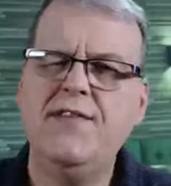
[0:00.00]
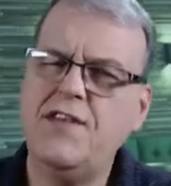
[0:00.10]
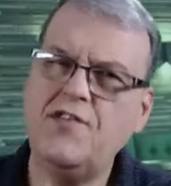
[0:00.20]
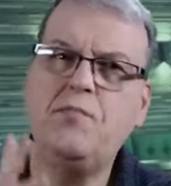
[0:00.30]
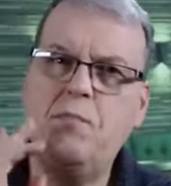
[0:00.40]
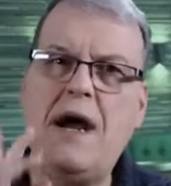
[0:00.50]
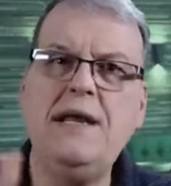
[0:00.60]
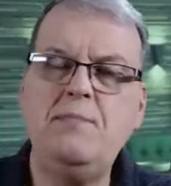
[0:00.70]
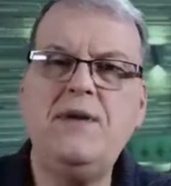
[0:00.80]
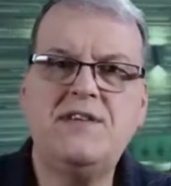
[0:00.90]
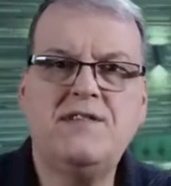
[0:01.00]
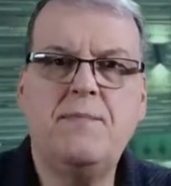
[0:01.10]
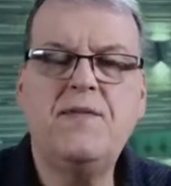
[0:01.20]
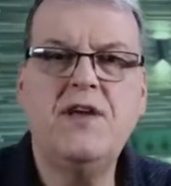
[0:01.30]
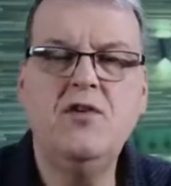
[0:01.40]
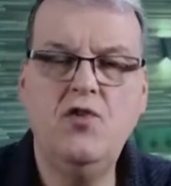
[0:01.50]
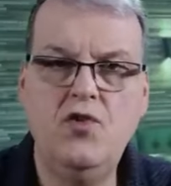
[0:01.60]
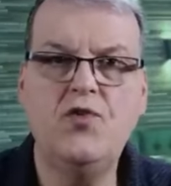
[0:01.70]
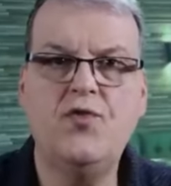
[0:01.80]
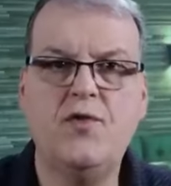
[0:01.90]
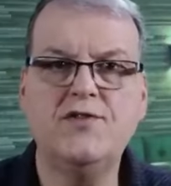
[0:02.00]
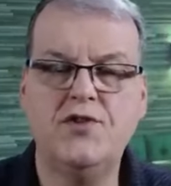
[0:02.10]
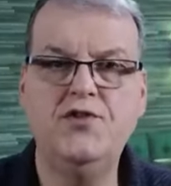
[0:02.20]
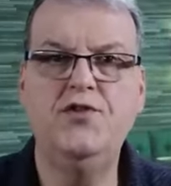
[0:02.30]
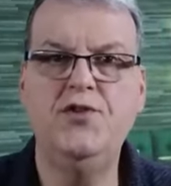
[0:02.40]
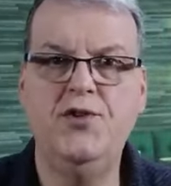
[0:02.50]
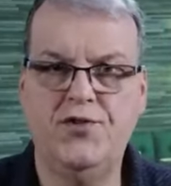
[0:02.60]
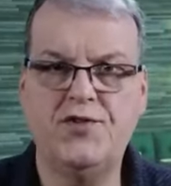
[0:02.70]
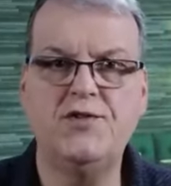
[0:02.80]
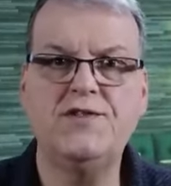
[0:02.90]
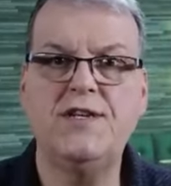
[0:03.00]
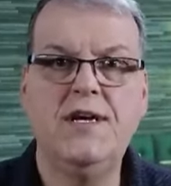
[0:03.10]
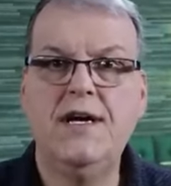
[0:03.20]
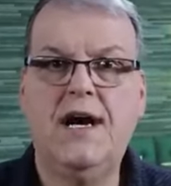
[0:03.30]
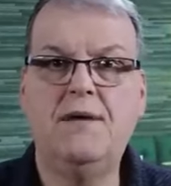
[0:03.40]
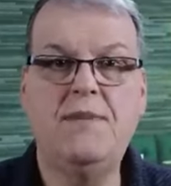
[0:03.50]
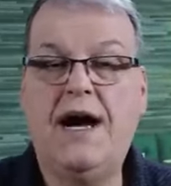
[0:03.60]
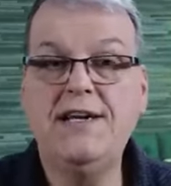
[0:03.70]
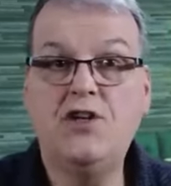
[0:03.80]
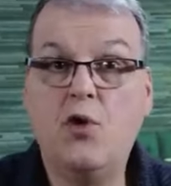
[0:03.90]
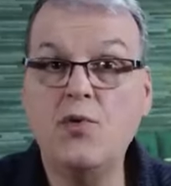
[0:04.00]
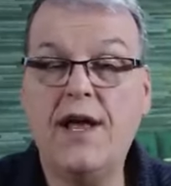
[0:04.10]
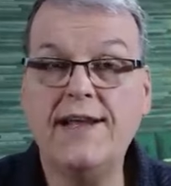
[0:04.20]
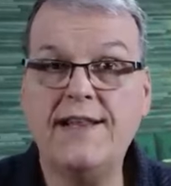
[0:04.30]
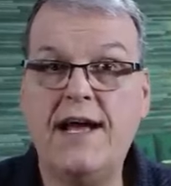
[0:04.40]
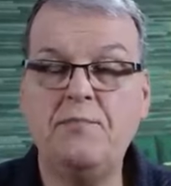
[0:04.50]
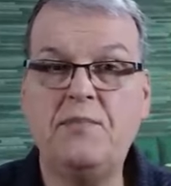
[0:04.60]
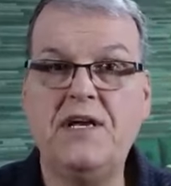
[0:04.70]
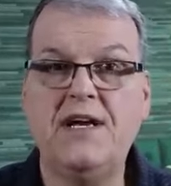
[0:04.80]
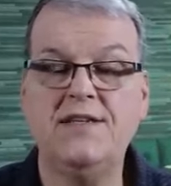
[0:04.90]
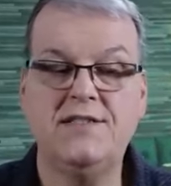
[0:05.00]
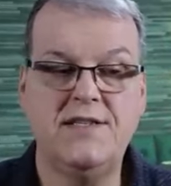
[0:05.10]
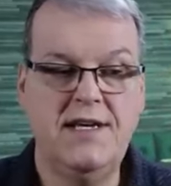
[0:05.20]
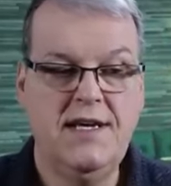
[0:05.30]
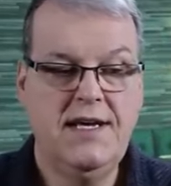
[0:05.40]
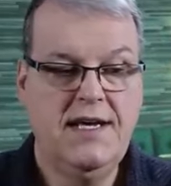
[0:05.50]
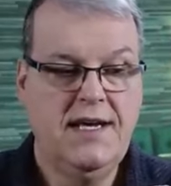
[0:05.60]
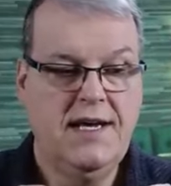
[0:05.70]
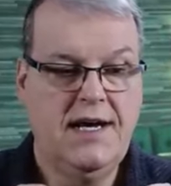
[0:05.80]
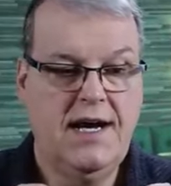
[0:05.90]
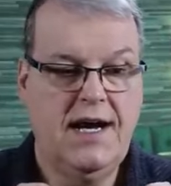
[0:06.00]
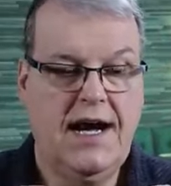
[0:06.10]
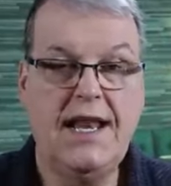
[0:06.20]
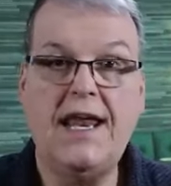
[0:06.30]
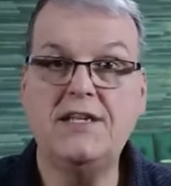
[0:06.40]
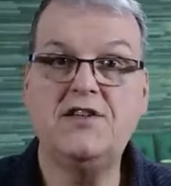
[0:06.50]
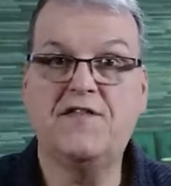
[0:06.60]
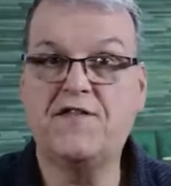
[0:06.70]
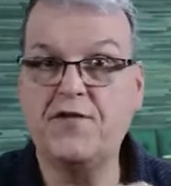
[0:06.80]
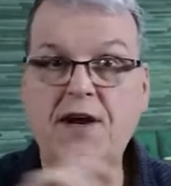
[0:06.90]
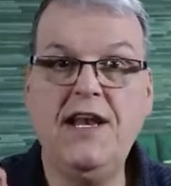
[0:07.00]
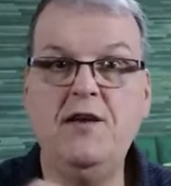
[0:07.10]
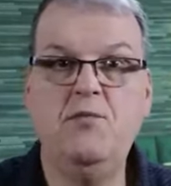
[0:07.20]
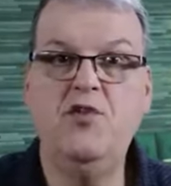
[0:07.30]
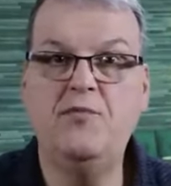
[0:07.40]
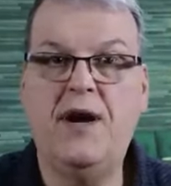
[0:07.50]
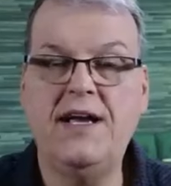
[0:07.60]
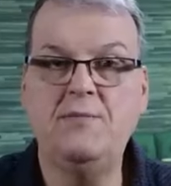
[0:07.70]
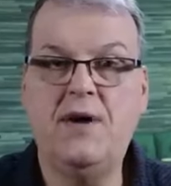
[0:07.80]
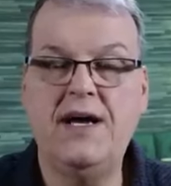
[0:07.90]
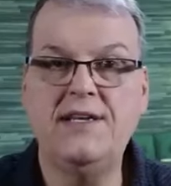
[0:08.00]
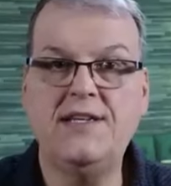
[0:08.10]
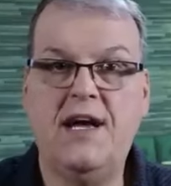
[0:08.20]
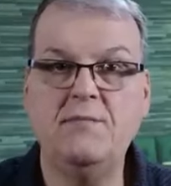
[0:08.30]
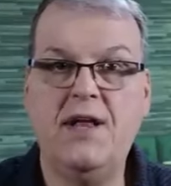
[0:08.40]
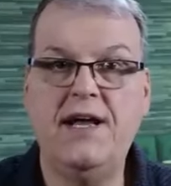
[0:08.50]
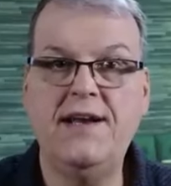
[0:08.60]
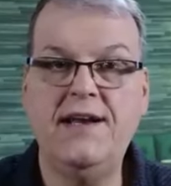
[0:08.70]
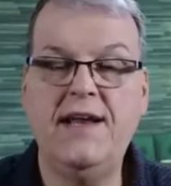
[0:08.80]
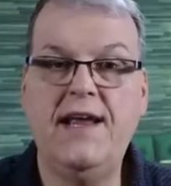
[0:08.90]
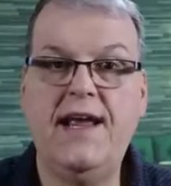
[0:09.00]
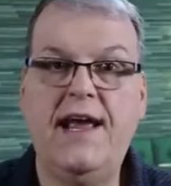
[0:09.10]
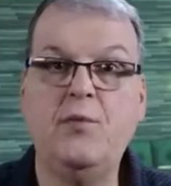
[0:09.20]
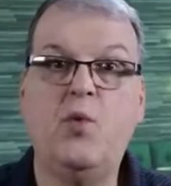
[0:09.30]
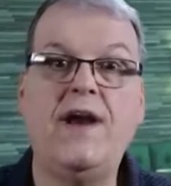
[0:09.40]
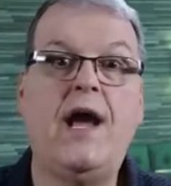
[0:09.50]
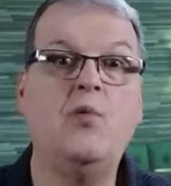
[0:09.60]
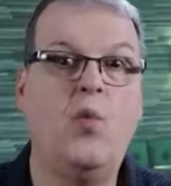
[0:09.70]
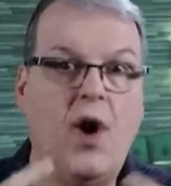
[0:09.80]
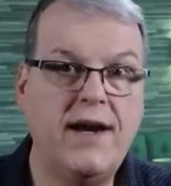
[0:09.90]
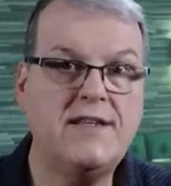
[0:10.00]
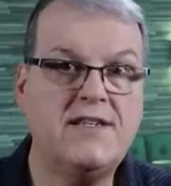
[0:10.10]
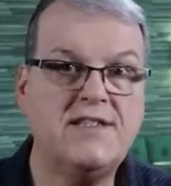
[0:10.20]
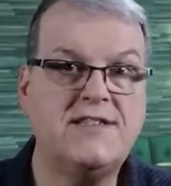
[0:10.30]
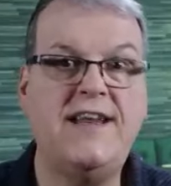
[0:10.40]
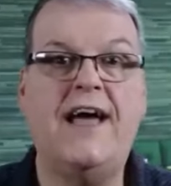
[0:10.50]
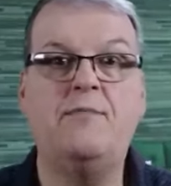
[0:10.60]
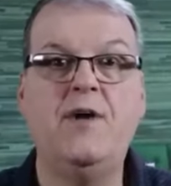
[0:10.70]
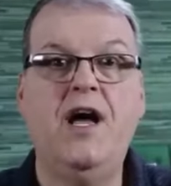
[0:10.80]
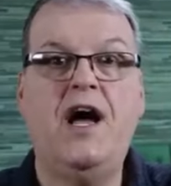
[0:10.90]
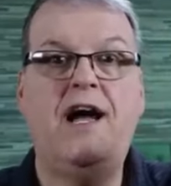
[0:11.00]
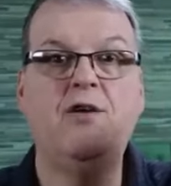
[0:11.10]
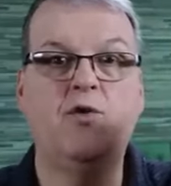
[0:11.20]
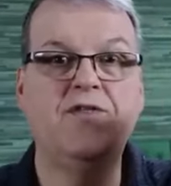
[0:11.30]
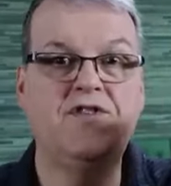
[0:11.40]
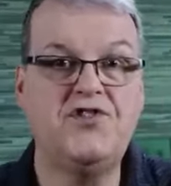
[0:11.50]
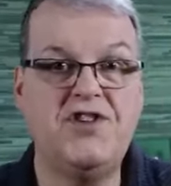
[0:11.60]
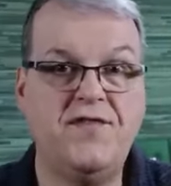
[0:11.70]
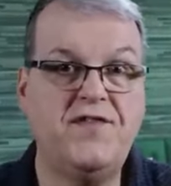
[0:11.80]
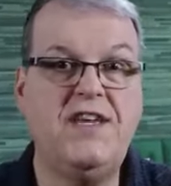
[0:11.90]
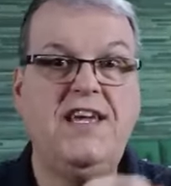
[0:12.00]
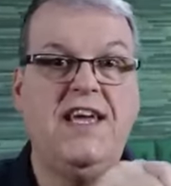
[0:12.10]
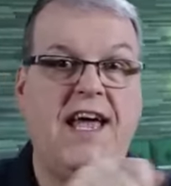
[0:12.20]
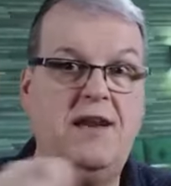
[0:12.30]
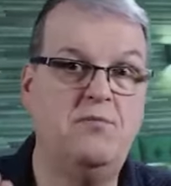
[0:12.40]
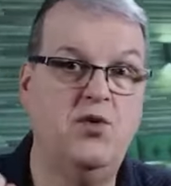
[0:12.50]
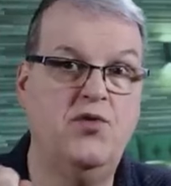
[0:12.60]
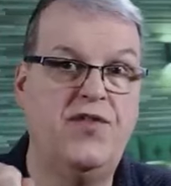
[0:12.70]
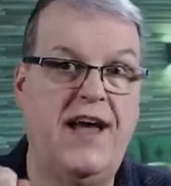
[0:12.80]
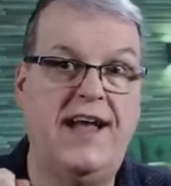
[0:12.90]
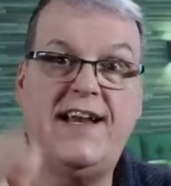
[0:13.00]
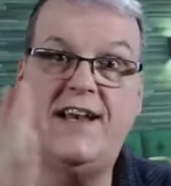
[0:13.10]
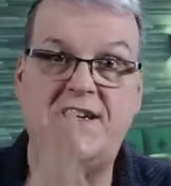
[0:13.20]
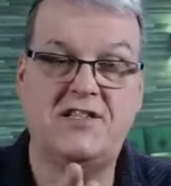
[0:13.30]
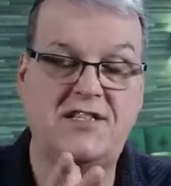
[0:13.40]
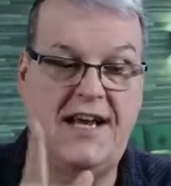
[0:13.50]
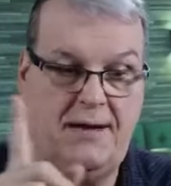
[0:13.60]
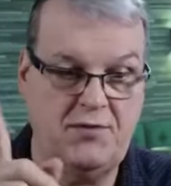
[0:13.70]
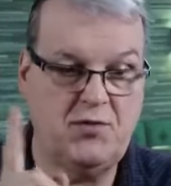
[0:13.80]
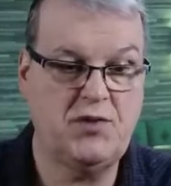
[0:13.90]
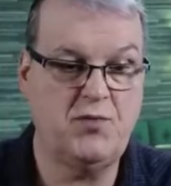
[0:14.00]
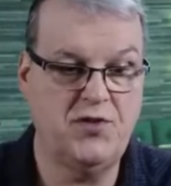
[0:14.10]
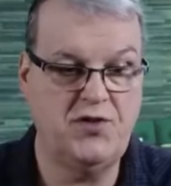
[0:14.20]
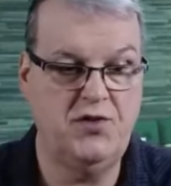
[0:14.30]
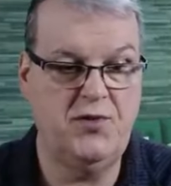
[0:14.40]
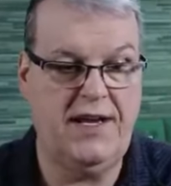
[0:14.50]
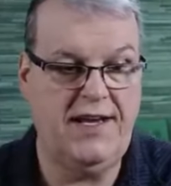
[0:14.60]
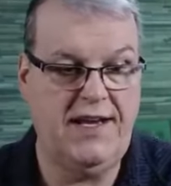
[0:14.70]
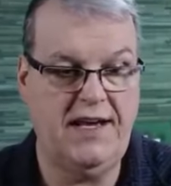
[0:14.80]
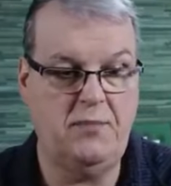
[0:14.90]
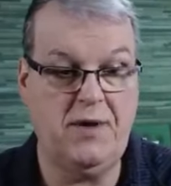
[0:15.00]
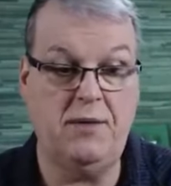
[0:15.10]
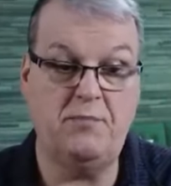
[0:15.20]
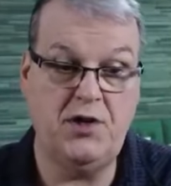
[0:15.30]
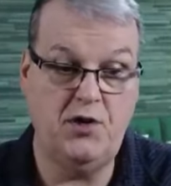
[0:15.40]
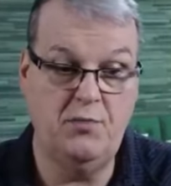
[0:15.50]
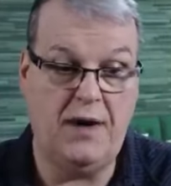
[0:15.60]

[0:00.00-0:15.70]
This might be something useful to new users. I don't like that because I like to freely move my timeline, and when I want it to snap, I hold the shift key and move that and it snaps, which we'll do in a bit. But you